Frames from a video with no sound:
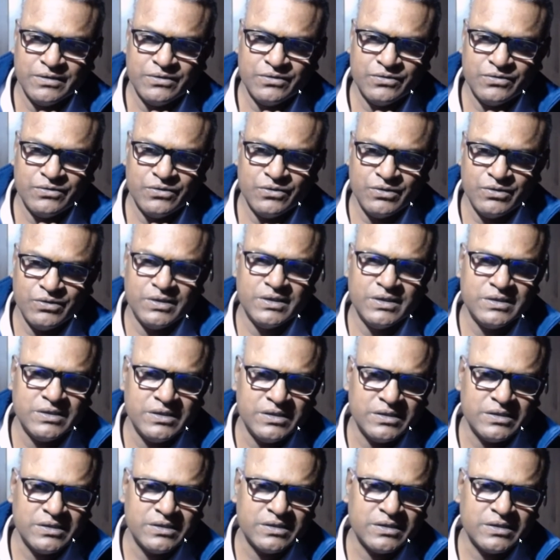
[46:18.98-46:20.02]
So this
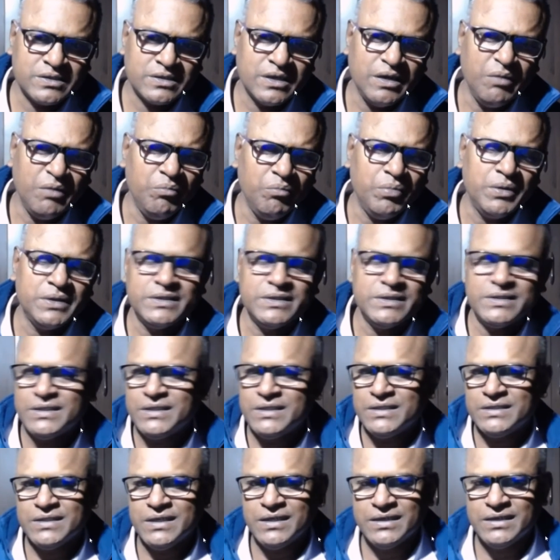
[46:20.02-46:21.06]
is
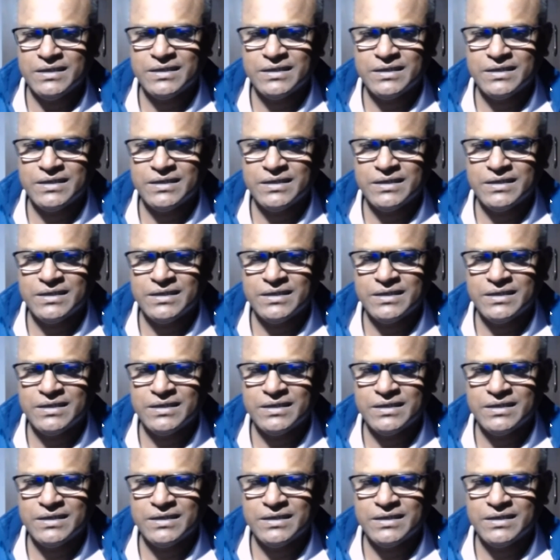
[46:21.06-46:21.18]
compensation.